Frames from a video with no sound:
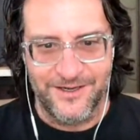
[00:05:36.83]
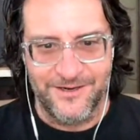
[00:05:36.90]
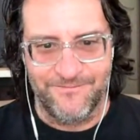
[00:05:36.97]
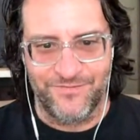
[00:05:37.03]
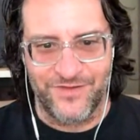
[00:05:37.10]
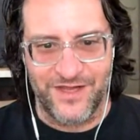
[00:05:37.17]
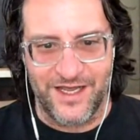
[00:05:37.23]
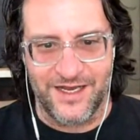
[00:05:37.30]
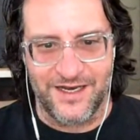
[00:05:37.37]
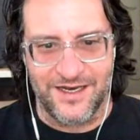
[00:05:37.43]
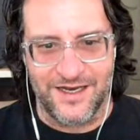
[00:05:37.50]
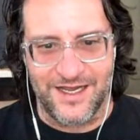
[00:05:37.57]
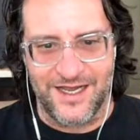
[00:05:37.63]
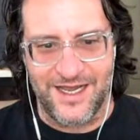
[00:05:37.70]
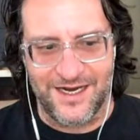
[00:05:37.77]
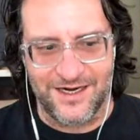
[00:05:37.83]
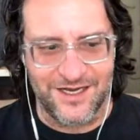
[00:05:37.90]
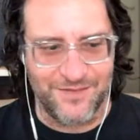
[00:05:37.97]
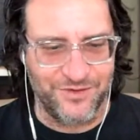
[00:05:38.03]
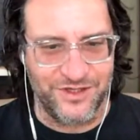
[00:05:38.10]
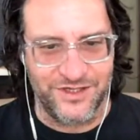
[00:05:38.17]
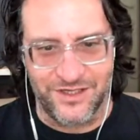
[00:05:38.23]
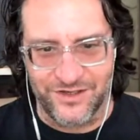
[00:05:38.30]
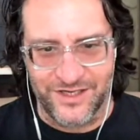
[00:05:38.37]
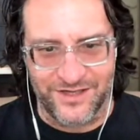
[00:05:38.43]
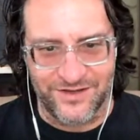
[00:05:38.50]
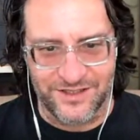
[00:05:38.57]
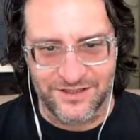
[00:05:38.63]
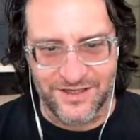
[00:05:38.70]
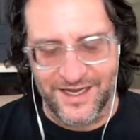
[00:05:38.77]
And I had a couple of
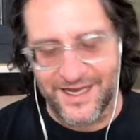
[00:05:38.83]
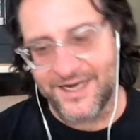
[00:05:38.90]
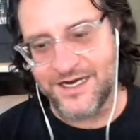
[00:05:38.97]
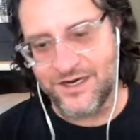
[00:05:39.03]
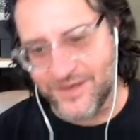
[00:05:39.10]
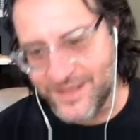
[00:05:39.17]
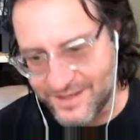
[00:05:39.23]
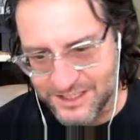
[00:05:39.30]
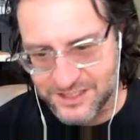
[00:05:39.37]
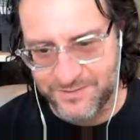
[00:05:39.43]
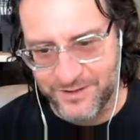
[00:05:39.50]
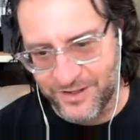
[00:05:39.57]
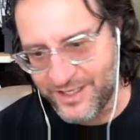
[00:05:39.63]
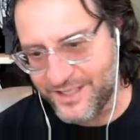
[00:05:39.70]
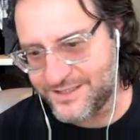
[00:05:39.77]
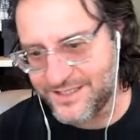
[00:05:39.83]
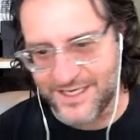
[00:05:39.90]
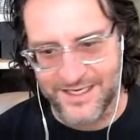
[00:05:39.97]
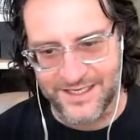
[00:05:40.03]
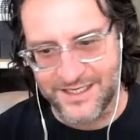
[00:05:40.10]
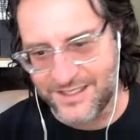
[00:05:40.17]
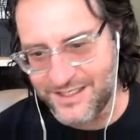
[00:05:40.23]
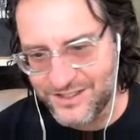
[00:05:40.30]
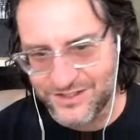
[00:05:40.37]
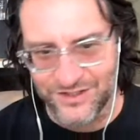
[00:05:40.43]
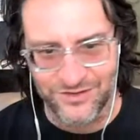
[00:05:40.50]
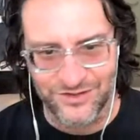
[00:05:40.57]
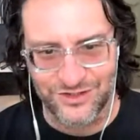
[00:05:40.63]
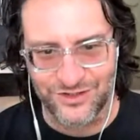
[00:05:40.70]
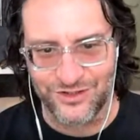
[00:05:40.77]
I had a near-death experience. I had a kidney stone
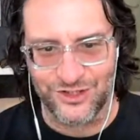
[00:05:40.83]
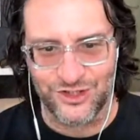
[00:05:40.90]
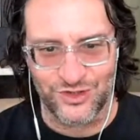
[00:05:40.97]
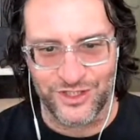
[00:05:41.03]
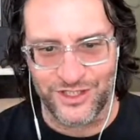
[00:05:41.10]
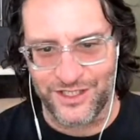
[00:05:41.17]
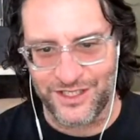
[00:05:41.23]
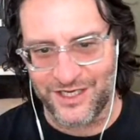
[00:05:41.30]
surgery. I was